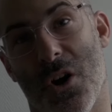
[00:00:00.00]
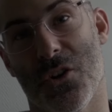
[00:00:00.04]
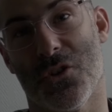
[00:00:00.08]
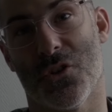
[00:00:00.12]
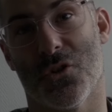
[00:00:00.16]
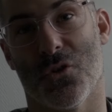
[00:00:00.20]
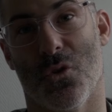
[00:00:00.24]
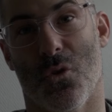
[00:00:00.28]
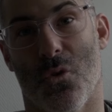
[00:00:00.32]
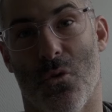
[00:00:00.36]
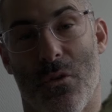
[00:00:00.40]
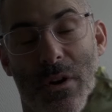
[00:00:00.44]
why I
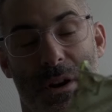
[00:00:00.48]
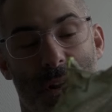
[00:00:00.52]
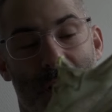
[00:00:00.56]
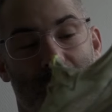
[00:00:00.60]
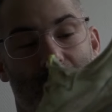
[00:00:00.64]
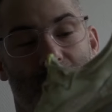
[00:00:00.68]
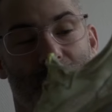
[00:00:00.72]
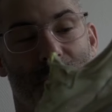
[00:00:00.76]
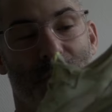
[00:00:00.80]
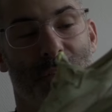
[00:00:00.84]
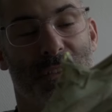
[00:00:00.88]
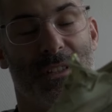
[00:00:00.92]
score it
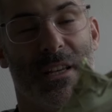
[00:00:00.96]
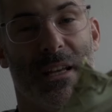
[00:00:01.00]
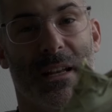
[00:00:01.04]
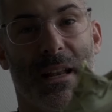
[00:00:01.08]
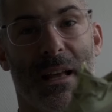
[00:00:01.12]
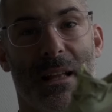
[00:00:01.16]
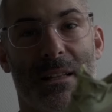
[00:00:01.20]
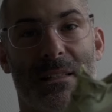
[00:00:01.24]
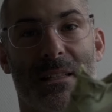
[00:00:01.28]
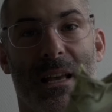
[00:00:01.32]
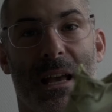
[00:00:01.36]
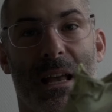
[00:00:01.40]

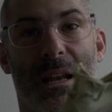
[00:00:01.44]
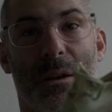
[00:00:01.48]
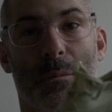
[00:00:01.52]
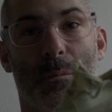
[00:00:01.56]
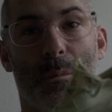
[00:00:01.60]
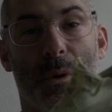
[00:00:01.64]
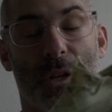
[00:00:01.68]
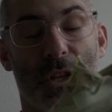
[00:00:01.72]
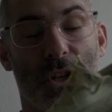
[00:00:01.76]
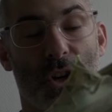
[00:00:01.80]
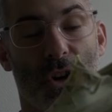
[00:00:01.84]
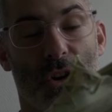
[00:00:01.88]
10 out of
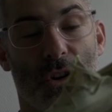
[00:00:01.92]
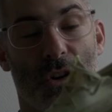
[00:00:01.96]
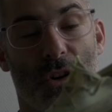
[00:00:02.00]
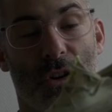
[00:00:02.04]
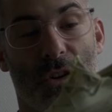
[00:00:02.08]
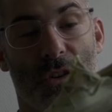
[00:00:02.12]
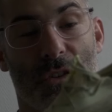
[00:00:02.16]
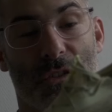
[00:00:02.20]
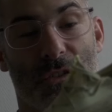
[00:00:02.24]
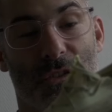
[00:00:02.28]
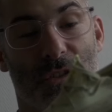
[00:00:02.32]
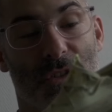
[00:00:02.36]
10,
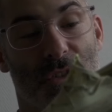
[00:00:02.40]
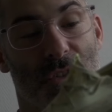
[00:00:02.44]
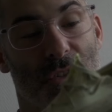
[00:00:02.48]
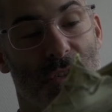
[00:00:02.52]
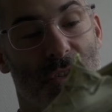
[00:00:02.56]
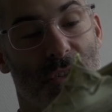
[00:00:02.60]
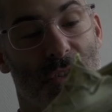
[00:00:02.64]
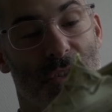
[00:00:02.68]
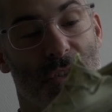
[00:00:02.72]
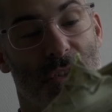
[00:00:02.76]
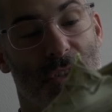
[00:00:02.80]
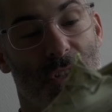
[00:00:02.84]

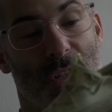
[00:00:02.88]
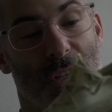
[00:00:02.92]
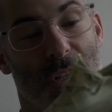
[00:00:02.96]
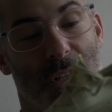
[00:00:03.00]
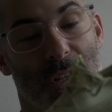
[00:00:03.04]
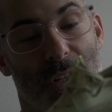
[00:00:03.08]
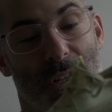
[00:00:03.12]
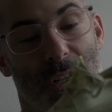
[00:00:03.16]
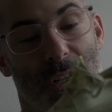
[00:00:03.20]
because